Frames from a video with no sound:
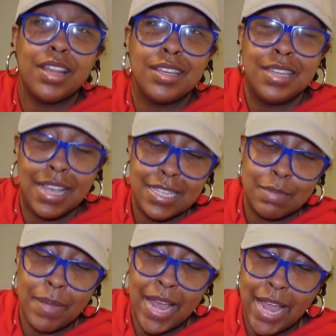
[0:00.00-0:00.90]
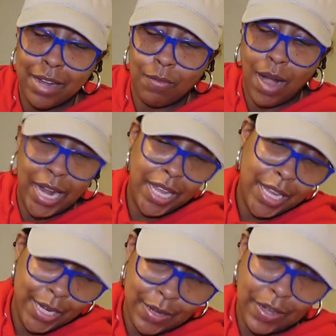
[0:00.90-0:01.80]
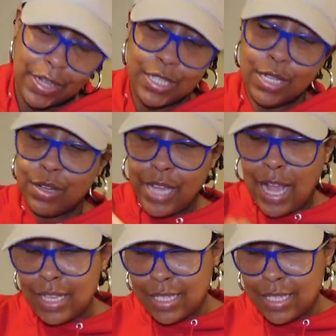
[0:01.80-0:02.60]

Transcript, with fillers: This bag right here. So y'all